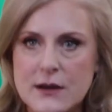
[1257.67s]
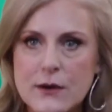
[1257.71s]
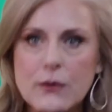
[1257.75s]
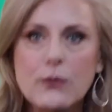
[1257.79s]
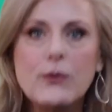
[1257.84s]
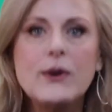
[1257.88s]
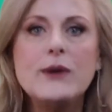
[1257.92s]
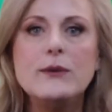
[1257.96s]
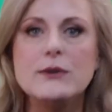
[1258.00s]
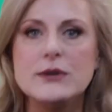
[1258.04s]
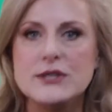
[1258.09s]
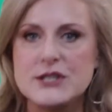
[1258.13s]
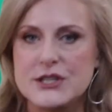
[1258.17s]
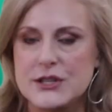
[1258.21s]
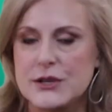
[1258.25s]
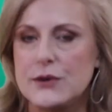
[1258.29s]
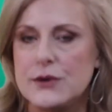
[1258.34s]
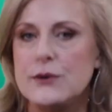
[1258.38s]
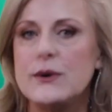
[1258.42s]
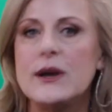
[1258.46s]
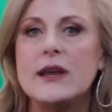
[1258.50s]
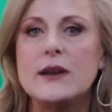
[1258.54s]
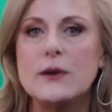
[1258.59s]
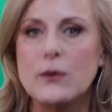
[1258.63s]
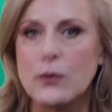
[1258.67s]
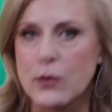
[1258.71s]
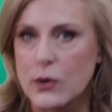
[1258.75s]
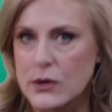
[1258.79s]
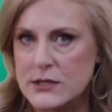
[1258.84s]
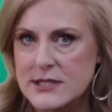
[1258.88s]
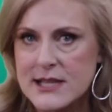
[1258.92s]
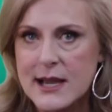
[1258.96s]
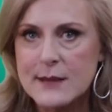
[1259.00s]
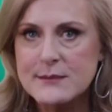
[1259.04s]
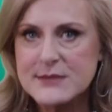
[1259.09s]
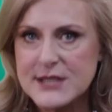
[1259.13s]
we would do in a
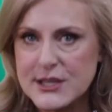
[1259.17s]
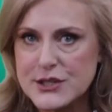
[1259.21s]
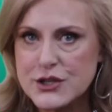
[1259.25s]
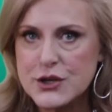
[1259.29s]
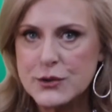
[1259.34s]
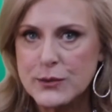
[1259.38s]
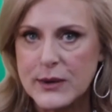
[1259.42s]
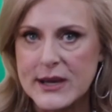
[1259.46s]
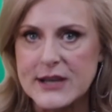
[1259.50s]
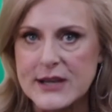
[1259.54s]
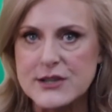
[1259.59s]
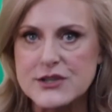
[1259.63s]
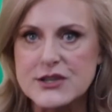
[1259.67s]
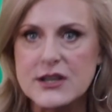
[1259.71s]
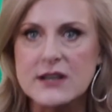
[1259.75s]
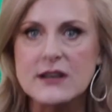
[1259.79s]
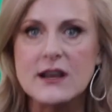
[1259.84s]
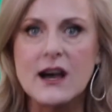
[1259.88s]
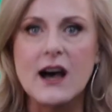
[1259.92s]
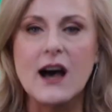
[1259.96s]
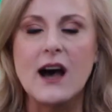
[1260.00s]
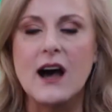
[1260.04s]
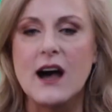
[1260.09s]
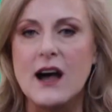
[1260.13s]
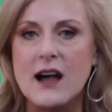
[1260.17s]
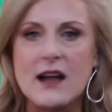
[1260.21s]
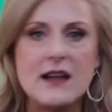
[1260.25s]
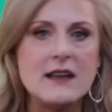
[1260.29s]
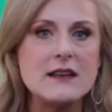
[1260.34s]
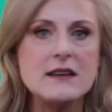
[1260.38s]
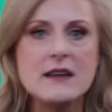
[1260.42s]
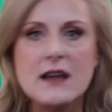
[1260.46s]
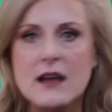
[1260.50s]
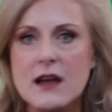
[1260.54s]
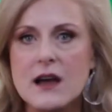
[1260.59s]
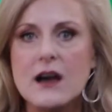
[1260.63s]
wartime situation
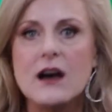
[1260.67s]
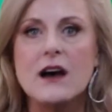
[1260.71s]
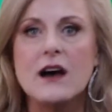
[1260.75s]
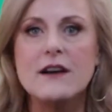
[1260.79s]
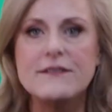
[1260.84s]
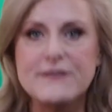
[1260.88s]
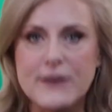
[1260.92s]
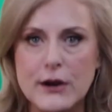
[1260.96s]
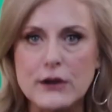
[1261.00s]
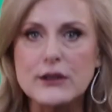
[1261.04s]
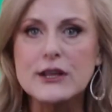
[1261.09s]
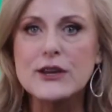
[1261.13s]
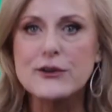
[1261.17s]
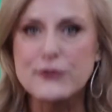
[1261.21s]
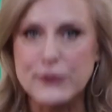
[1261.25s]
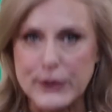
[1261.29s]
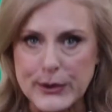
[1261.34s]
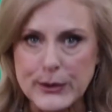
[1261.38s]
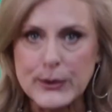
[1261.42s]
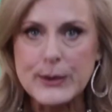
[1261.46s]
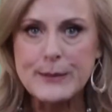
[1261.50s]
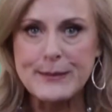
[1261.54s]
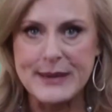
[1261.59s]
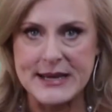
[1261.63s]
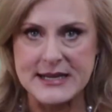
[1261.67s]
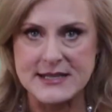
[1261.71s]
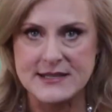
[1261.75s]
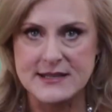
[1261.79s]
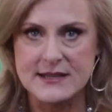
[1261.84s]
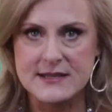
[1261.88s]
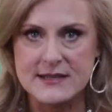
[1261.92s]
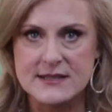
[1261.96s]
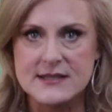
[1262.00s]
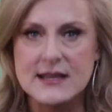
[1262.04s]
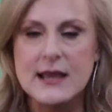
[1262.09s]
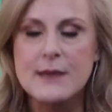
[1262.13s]
on a fairly frequent
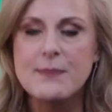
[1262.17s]
basis.